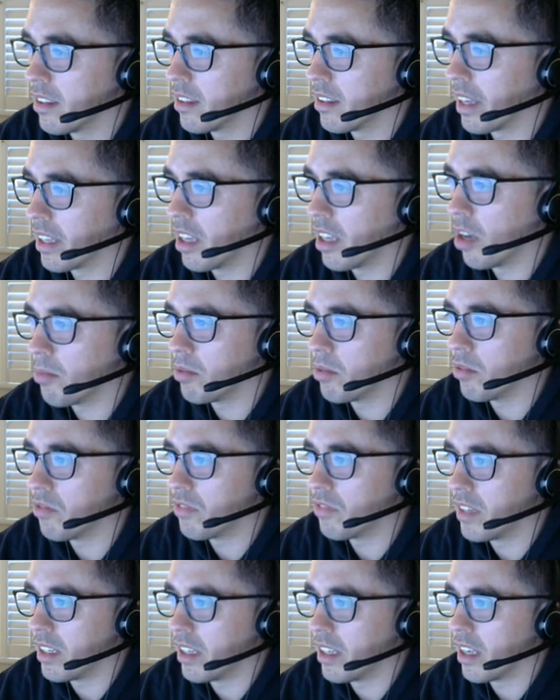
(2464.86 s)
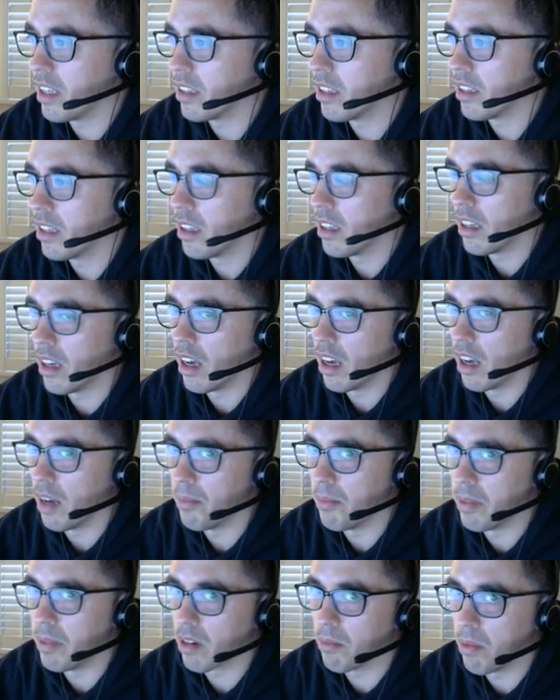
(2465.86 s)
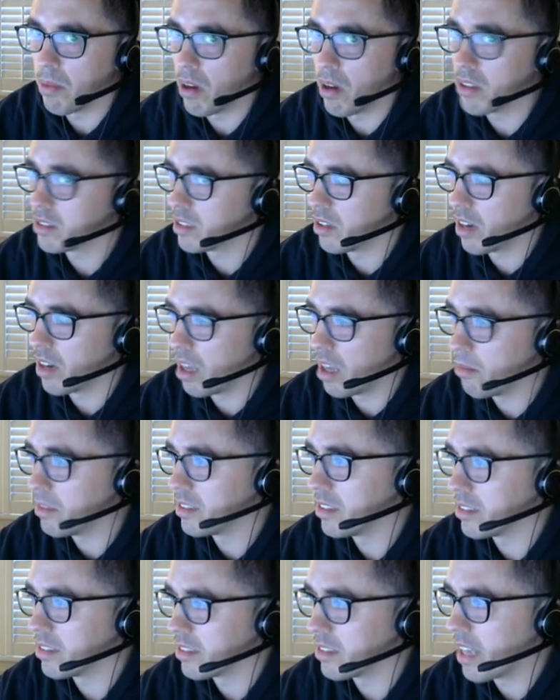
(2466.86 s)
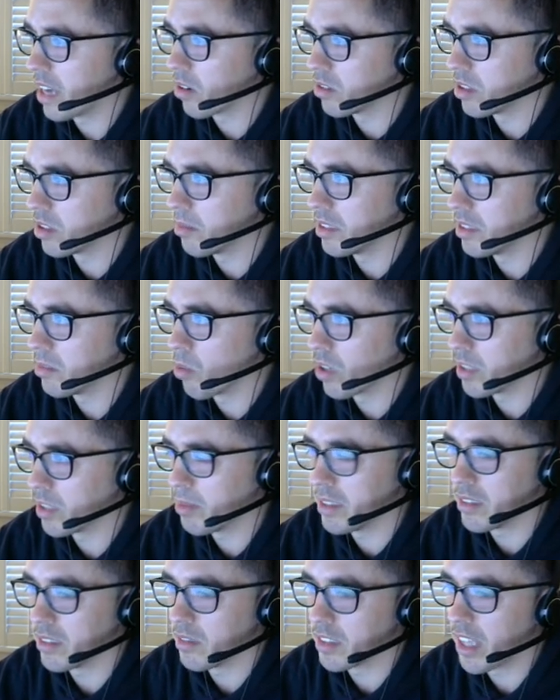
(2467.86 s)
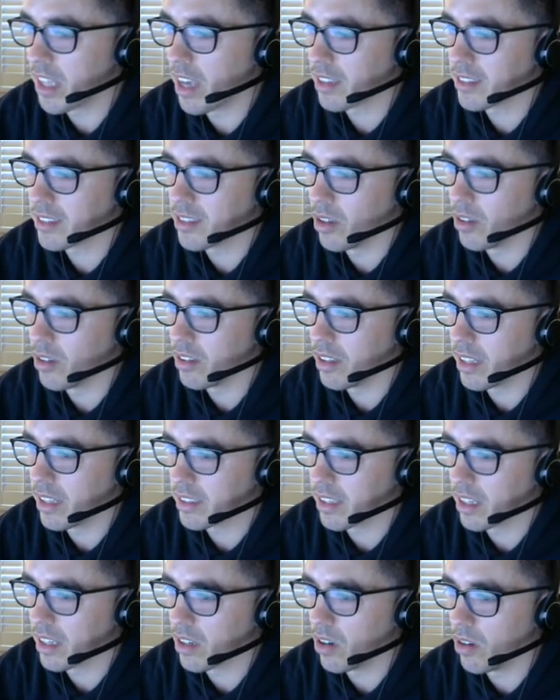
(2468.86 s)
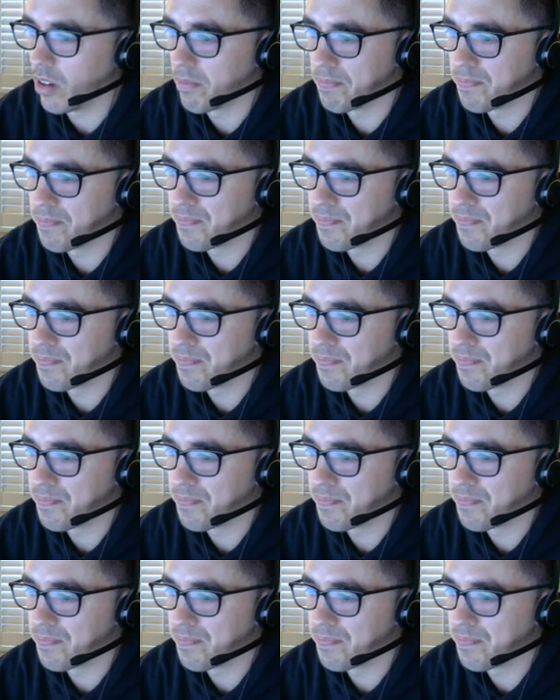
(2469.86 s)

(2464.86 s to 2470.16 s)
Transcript: They can help you fit in a bigger Boston or Edmonton stack or some of these more expensive stacks. So I like that call.